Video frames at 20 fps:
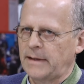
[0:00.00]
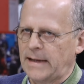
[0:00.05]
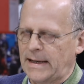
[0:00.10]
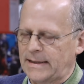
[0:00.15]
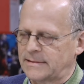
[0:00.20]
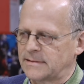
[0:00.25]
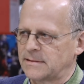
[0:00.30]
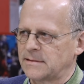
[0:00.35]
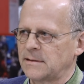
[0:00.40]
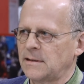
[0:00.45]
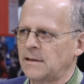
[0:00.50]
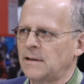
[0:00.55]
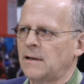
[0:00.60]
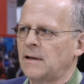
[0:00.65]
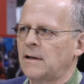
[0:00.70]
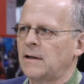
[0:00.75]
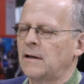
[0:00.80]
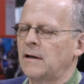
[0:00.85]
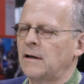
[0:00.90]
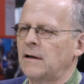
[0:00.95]
Yes.
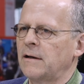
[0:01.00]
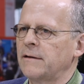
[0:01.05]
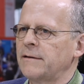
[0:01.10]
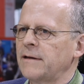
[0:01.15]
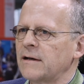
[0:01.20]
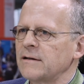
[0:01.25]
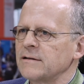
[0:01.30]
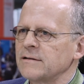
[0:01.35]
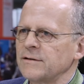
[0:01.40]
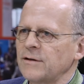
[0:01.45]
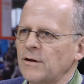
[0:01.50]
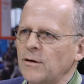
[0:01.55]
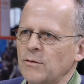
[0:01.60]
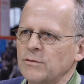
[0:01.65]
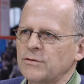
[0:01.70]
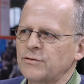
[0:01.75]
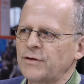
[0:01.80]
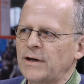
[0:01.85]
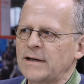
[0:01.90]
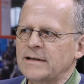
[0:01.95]
There's no
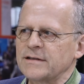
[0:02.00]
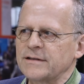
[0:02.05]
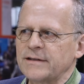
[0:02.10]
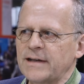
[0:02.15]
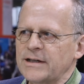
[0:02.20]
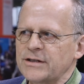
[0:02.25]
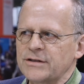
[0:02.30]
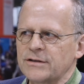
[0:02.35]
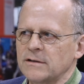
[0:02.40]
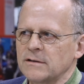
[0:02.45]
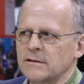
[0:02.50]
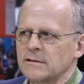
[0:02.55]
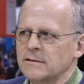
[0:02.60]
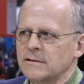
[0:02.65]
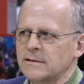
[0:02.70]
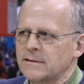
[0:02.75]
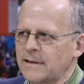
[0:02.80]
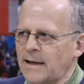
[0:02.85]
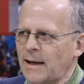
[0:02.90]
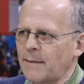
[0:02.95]
transnational
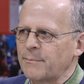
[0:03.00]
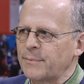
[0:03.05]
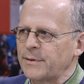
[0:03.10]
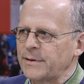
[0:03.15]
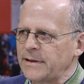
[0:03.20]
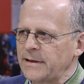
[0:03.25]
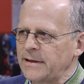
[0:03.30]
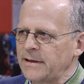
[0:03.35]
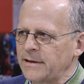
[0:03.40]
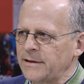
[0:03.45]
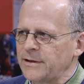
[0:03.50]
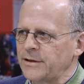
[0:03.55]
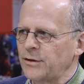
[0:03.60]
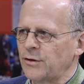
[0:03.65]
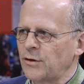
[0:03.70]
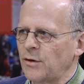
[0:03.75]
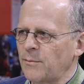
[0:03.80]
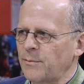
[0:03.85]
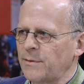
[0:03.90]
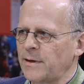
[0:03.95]
company in
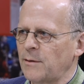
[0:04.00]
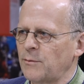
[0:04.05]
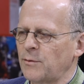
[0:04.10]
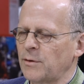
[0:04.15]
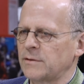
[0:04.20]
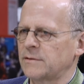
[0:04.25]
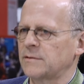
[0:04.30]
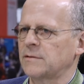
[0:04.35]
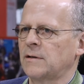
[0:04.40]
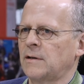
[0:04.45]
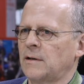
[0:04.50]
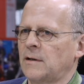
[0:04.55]
Europe that would,